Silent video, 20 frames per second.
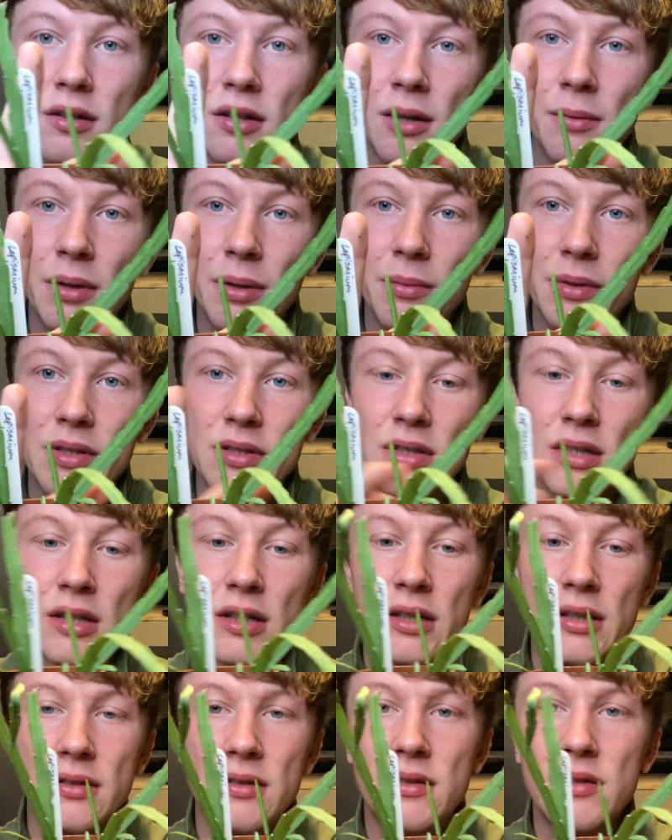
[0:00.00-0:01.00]
up the
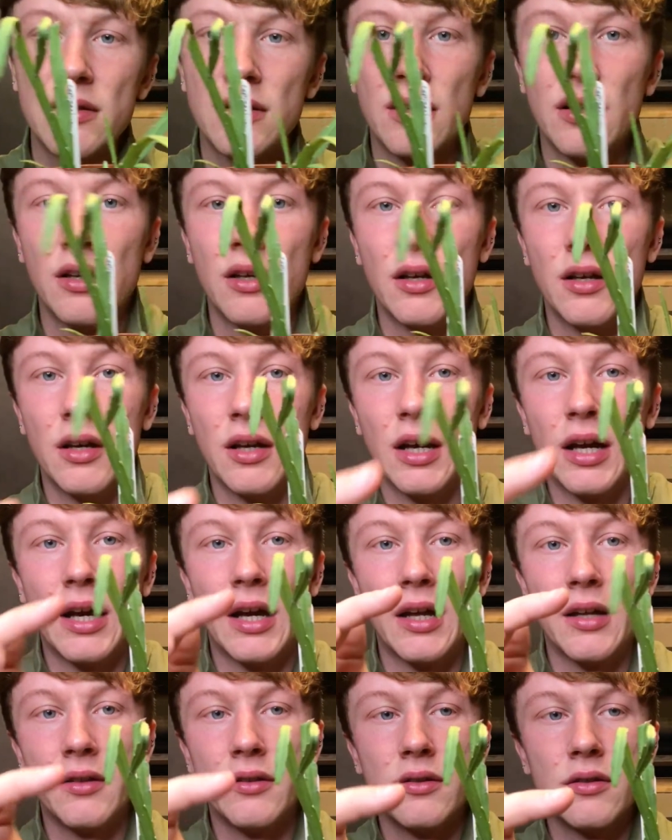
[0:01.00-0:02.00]
sides,
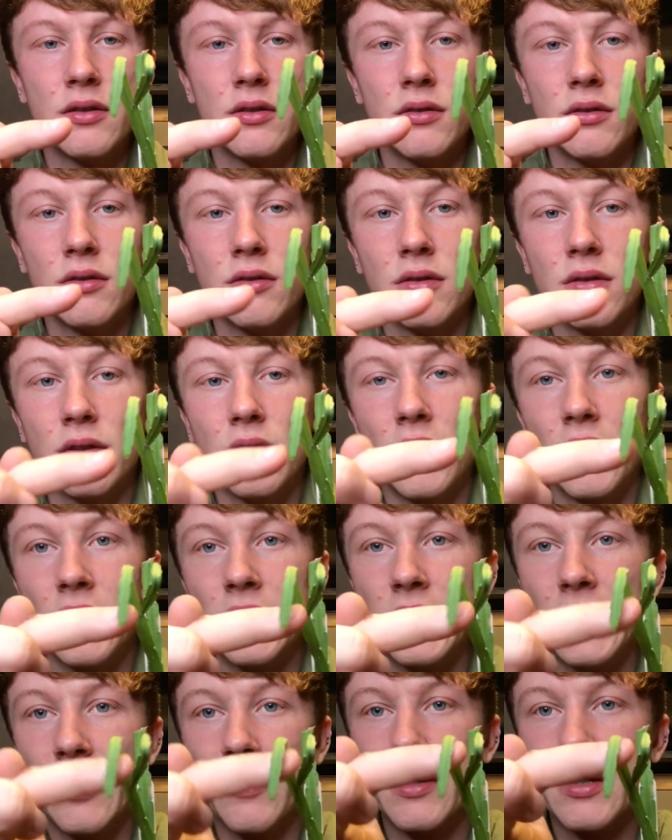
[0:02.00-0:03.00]
and
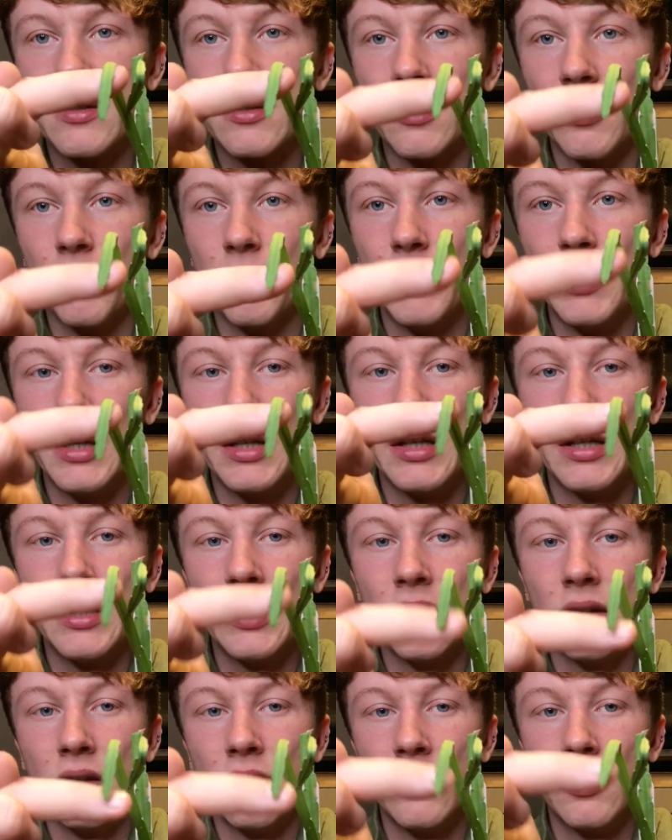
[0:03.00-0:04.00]
yeah, this top bit here.
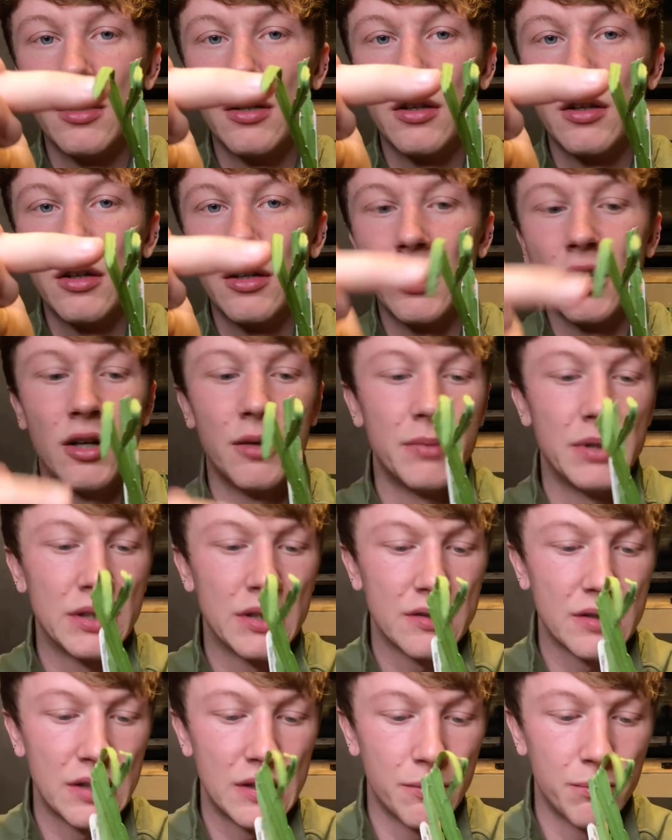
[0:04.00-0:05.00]
It does
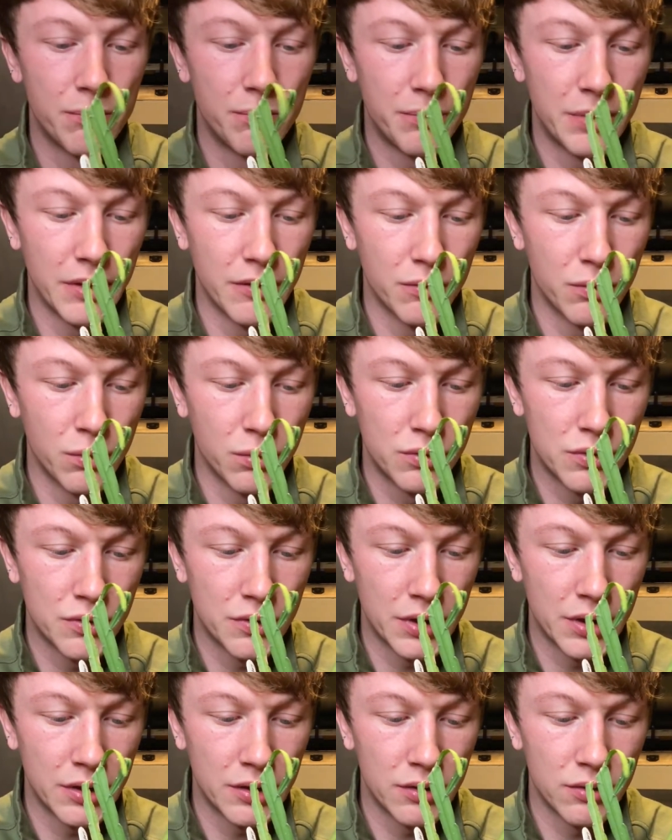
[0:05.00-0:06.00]
need a bit of
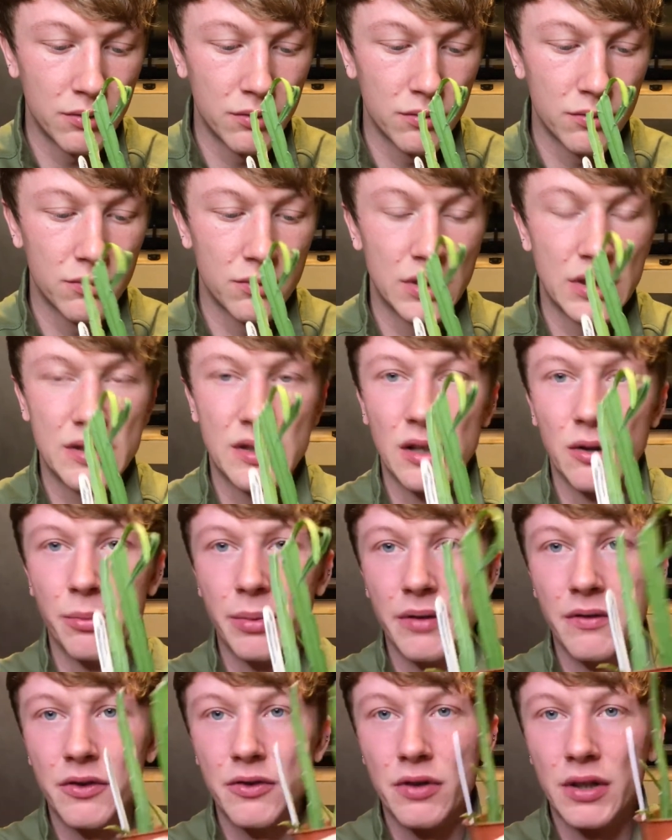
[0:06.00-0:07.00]
watering, needs a little bit of
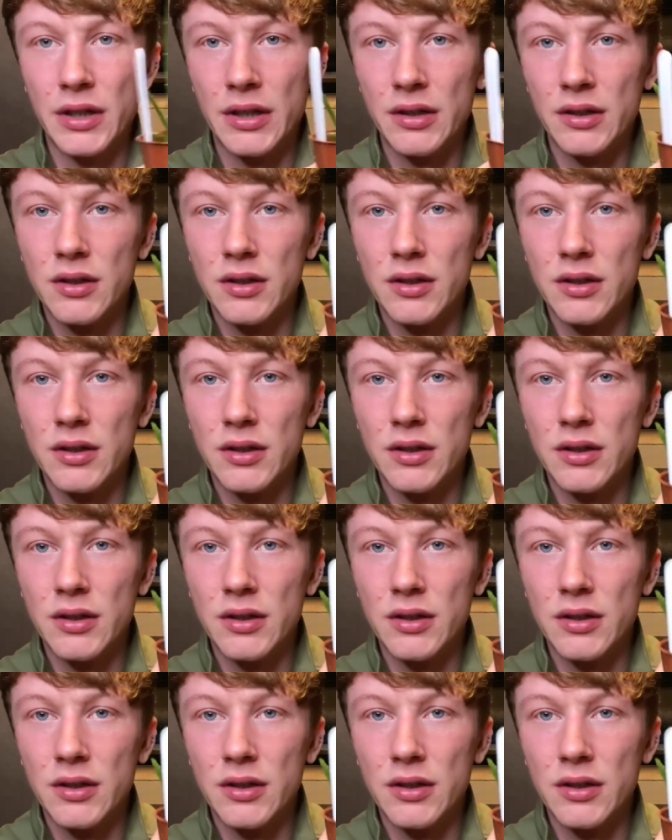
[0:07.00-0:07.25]
a drink,